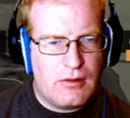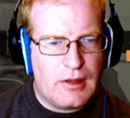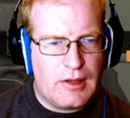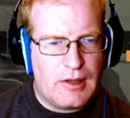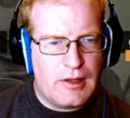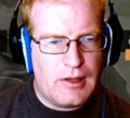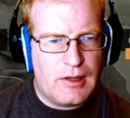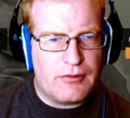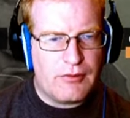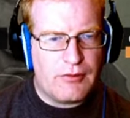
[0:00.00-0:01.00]
on the
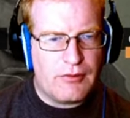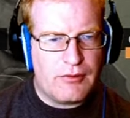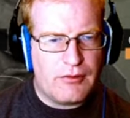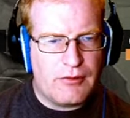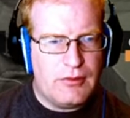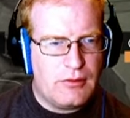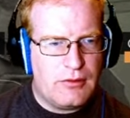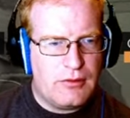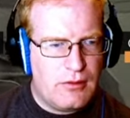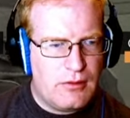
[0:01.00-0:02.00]
ground,
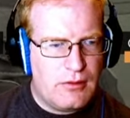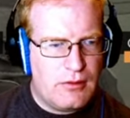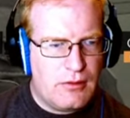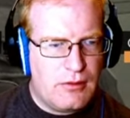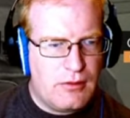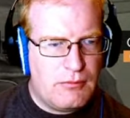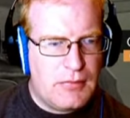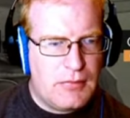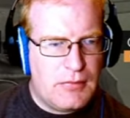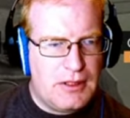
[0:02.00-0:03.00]

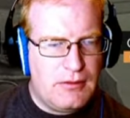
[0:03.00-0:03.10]
maybe?